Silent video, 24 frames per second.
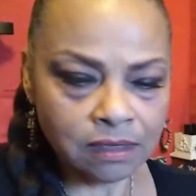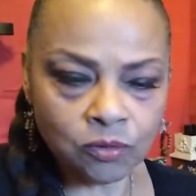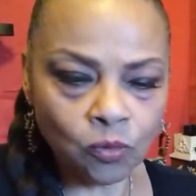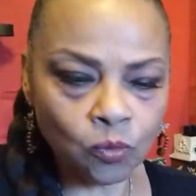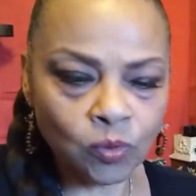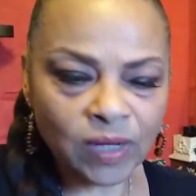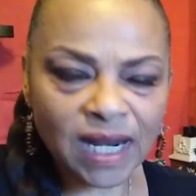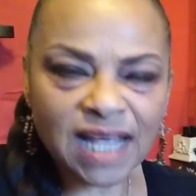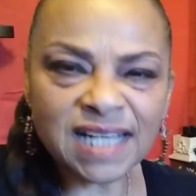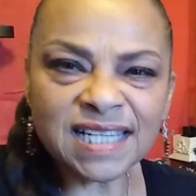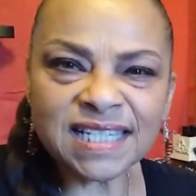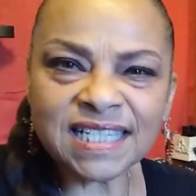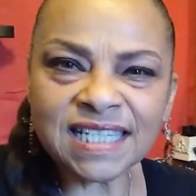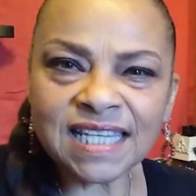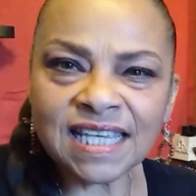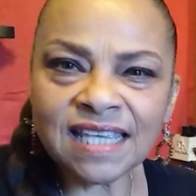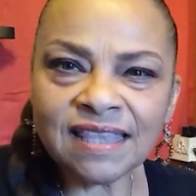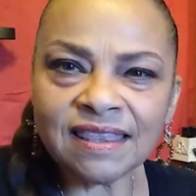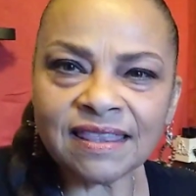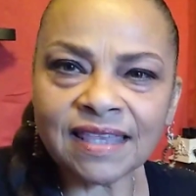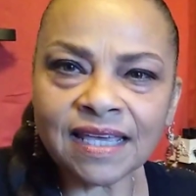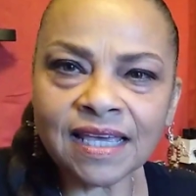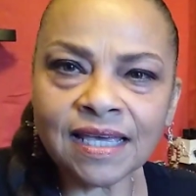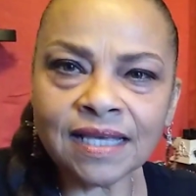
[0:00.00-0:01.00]
When I
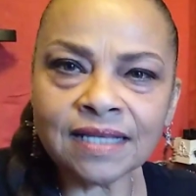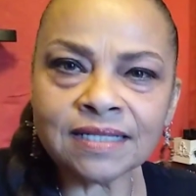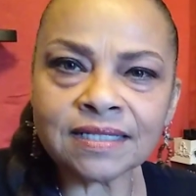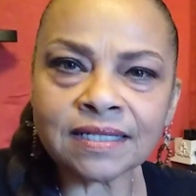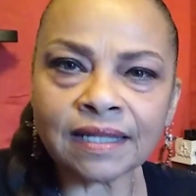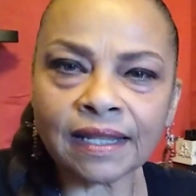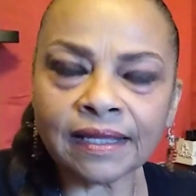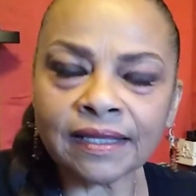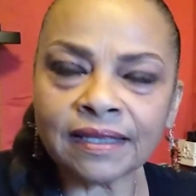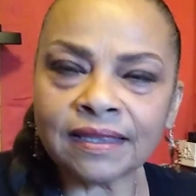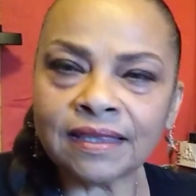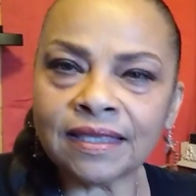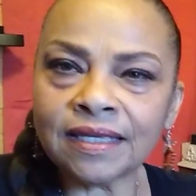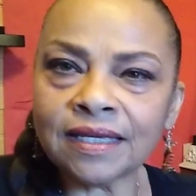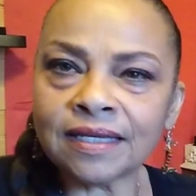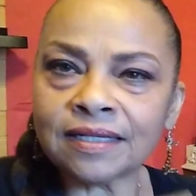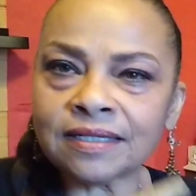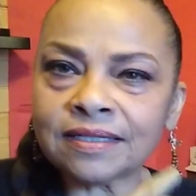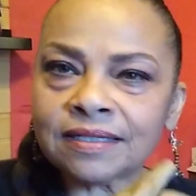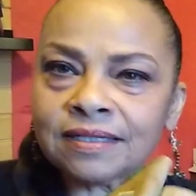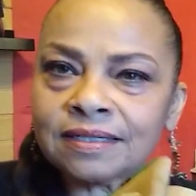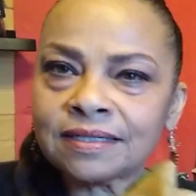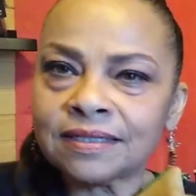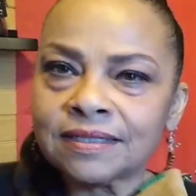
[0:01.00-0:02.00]
see things like
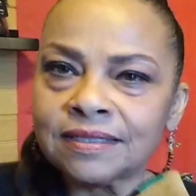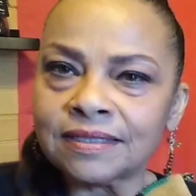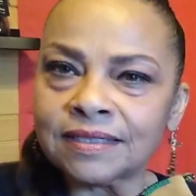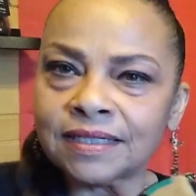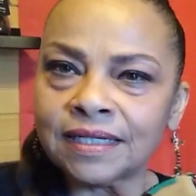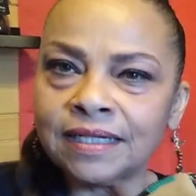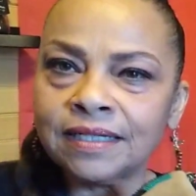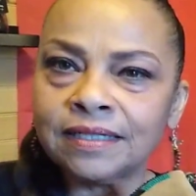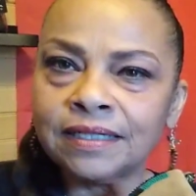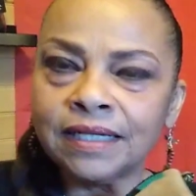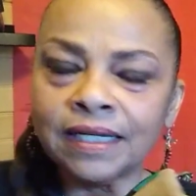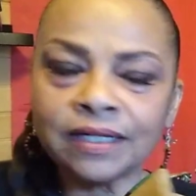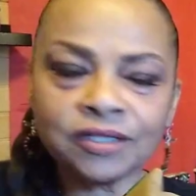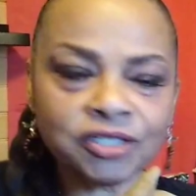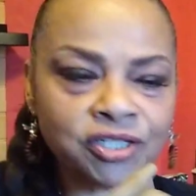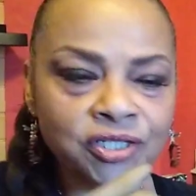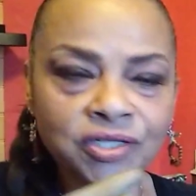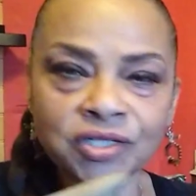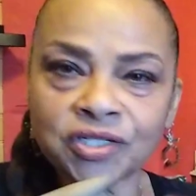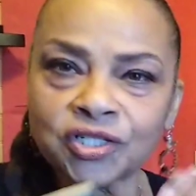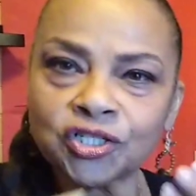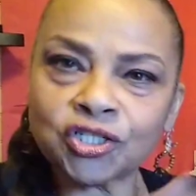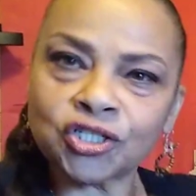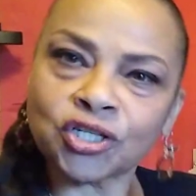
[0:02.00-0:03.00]
this, it
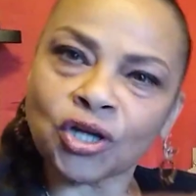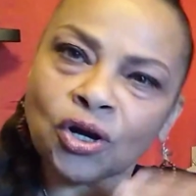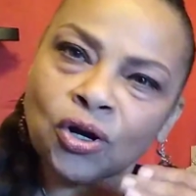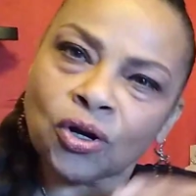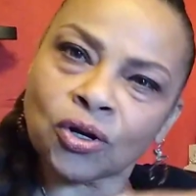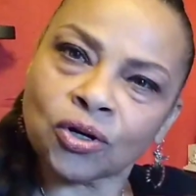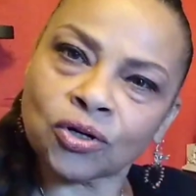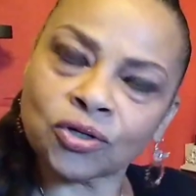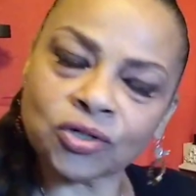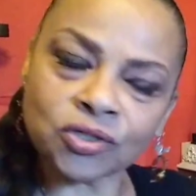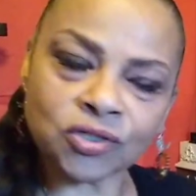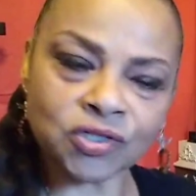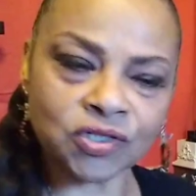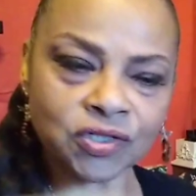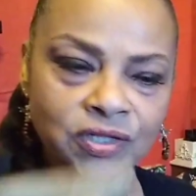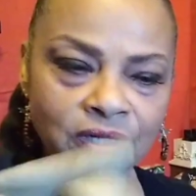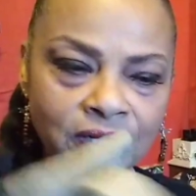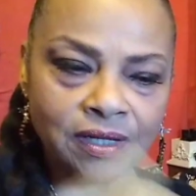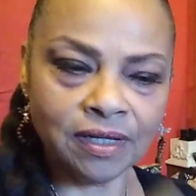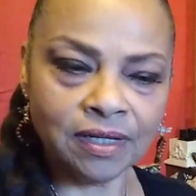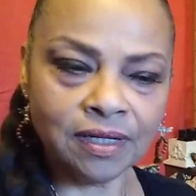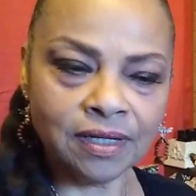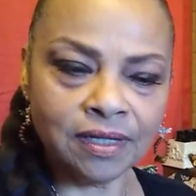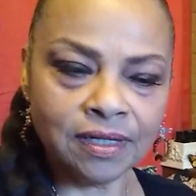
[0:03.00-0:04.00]
just stirs
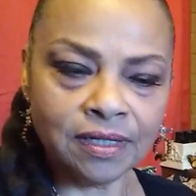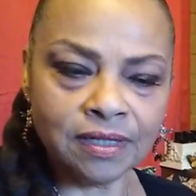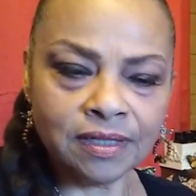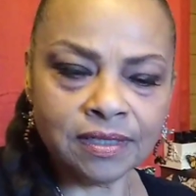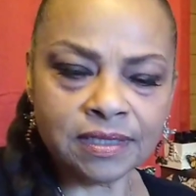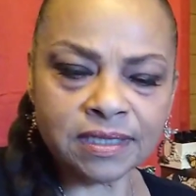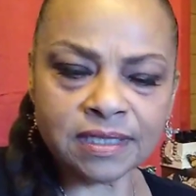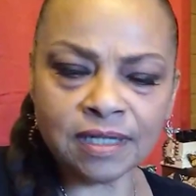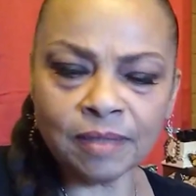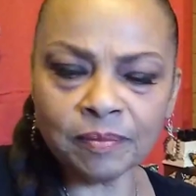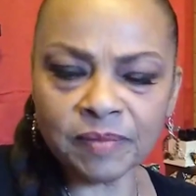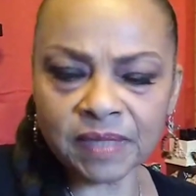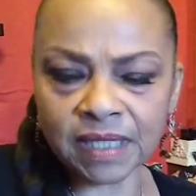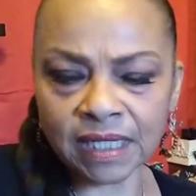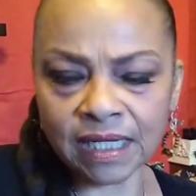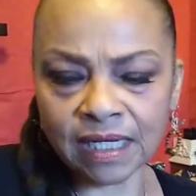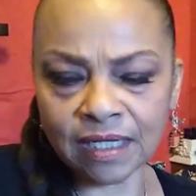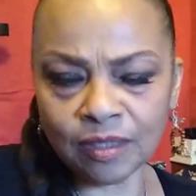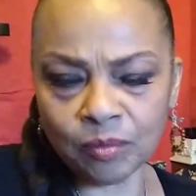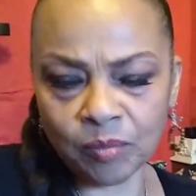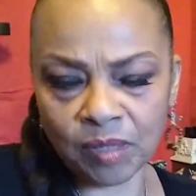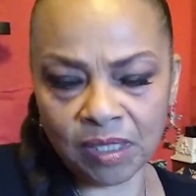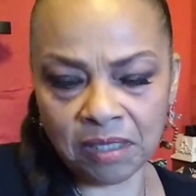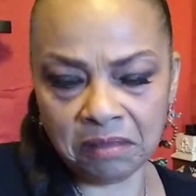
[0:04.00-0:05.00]
something
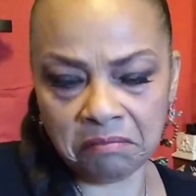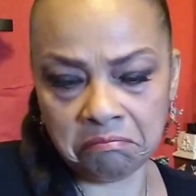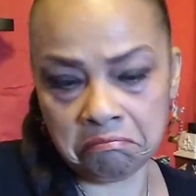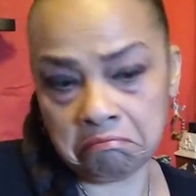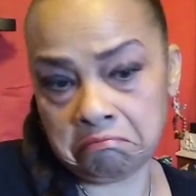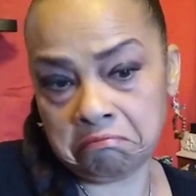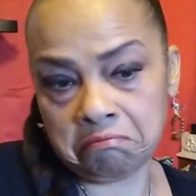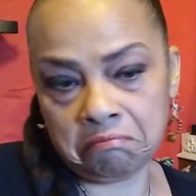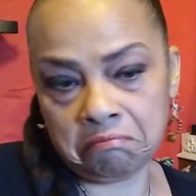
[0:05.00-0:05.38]
in me.